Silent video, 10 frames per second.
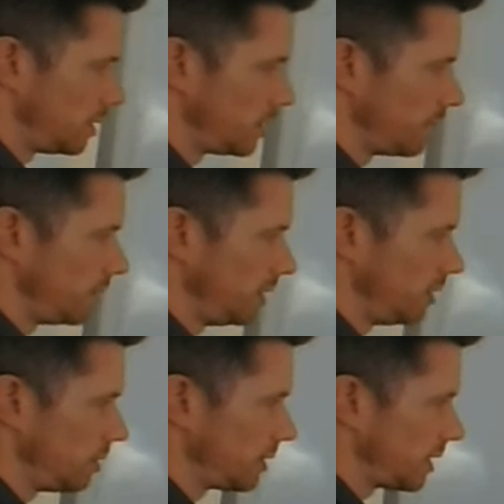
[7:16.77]
Let's have a
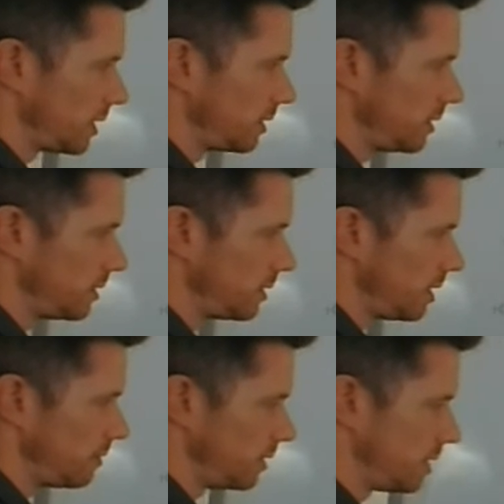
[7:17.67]
look at this
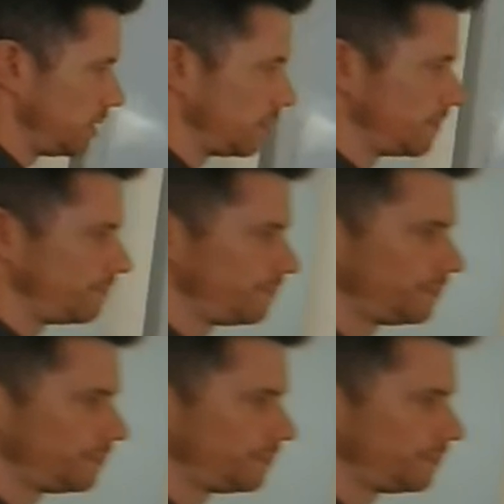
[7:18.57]
area here.